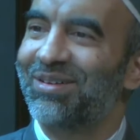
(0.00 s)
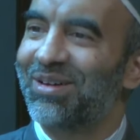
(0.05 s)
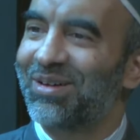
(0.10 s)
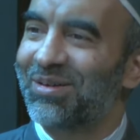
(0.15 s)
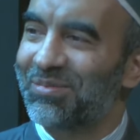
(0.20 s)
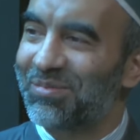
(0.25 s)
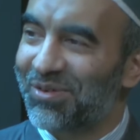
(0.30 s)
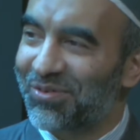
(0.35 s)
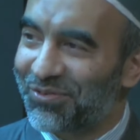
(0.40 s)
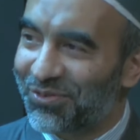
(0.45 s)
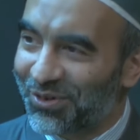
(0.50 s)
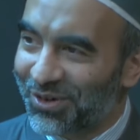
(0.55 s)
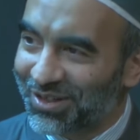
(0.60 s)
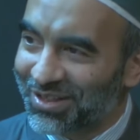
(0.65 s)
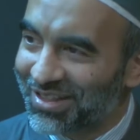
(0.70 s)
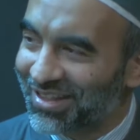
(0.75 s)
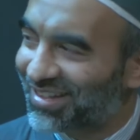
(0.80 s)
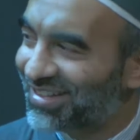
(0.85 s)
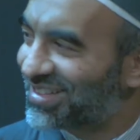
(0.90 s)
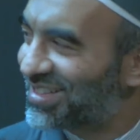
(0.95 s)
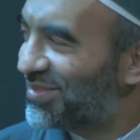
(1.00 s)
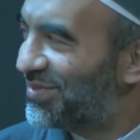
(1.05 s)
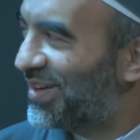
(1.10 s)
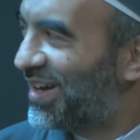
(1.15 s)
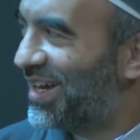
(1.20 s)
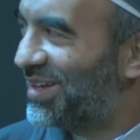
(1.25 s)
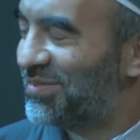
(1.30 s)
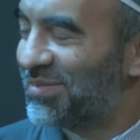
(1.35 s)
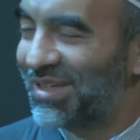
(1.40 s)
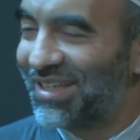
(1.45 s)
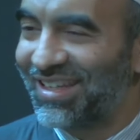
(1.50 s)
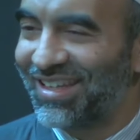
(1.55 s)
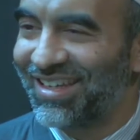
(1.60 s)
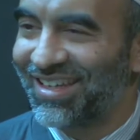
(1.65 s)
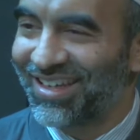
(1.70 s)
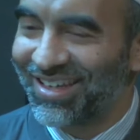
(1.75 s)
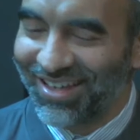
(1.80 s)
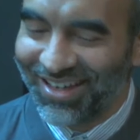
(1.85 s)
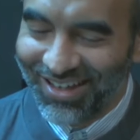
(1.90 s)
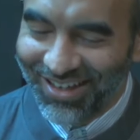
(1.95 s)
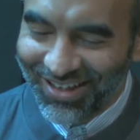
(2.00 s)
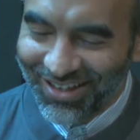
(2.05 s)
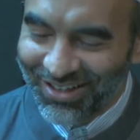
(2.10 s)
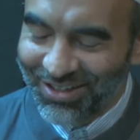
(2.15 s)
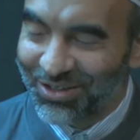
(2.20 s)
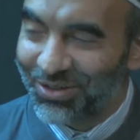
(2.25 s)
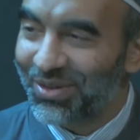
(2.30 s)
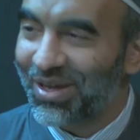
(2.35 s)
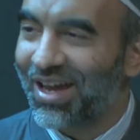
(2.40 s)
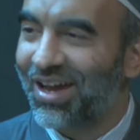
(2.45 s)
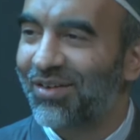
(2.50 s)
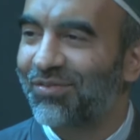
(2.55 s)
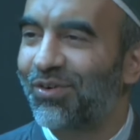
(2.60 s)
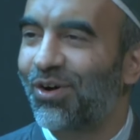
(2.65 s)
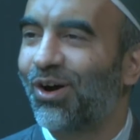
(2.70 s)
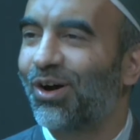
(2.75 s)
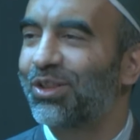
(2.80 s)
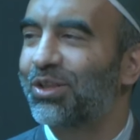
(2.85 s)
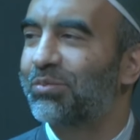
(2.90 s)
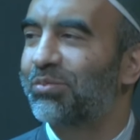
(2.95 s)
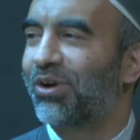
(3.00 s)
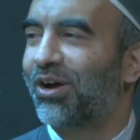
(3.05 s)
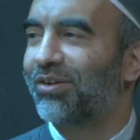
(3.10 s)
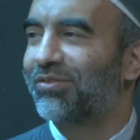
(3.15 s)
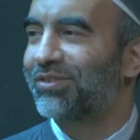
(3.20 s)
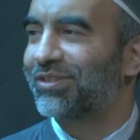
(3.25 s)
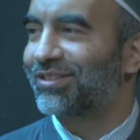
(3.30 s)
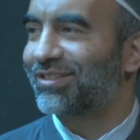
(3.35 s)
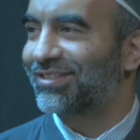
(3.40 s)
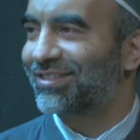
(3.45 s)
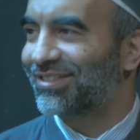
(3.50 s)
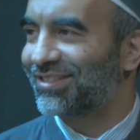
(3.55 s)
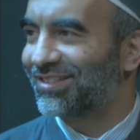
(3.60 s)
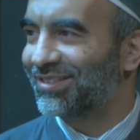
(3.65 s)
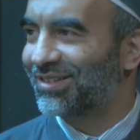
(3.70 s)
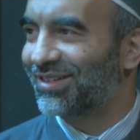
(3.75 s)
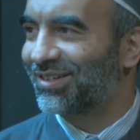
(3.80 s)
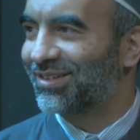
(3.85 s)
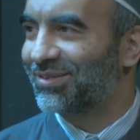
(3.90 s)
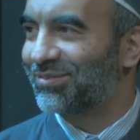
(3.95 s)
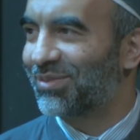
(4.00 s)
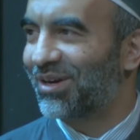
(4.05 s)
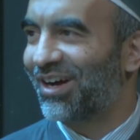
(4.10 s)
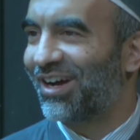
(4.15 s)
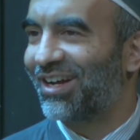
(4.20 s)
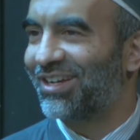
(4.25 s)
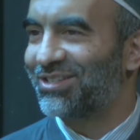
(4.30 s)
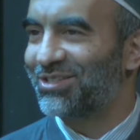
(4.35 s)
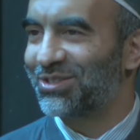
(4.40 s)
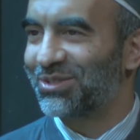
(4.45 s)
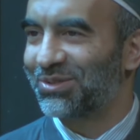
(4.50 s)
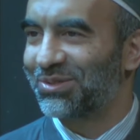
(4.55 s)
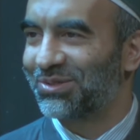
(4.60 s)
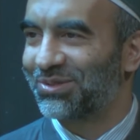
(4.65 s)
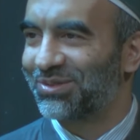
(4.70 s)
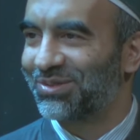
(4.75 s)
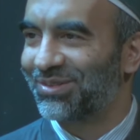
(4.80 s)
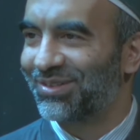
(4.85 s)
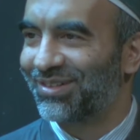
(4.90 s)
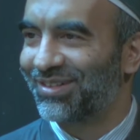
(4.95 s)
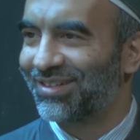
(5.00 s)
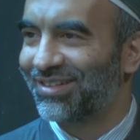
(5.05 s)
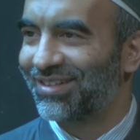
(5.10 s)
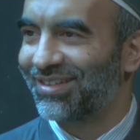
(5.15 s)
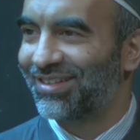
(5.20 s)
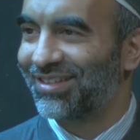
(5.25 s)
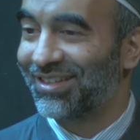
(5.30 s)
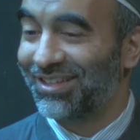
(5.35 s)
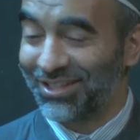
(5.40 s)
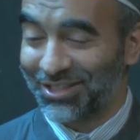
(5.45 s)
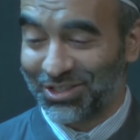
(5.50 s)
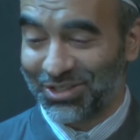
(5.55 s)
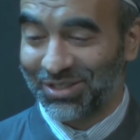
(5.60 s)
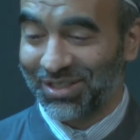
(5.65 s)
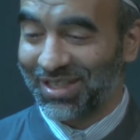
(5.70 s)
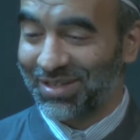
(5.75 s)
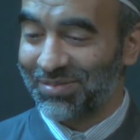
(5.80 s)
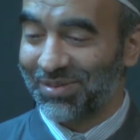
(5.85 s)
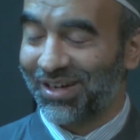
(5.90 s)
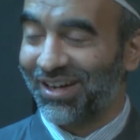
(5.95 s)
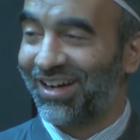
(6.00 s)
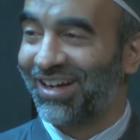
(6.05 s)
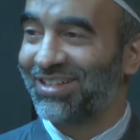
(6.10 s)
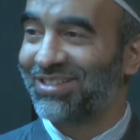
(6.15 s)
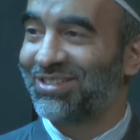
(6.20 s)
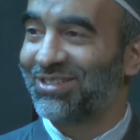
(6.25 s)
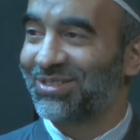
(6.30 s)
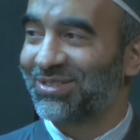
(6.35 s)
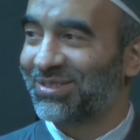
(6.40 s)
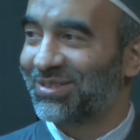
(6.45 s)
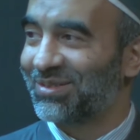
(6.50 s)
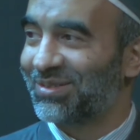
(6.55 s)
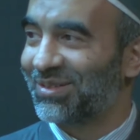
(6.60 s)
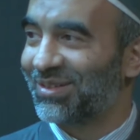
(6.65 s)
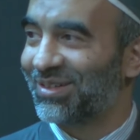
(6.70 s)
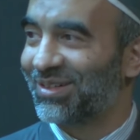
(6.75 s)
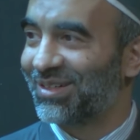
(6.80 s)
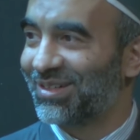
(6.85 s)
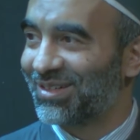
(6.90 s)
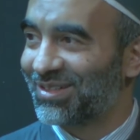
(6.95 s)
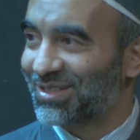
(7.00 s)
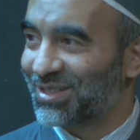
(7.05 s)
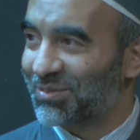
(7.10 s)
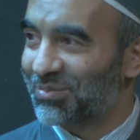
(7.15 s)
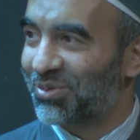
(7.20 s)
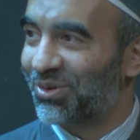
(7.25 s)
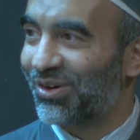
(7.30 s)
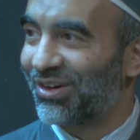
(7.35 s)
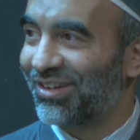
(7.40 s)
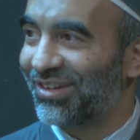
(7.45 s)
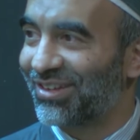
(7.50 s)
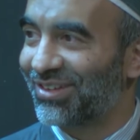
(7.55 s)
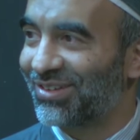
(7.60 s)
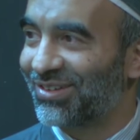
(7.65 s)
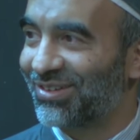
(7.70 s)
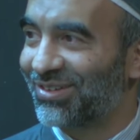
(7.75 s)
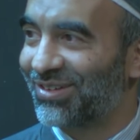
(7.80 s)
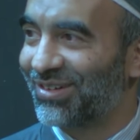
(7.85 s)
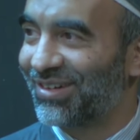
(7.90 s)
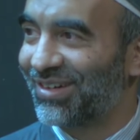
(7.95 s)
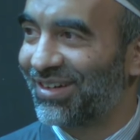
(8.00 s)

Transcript: before the divine meeting? You have all the prophets behind you, literally behind you supporting you.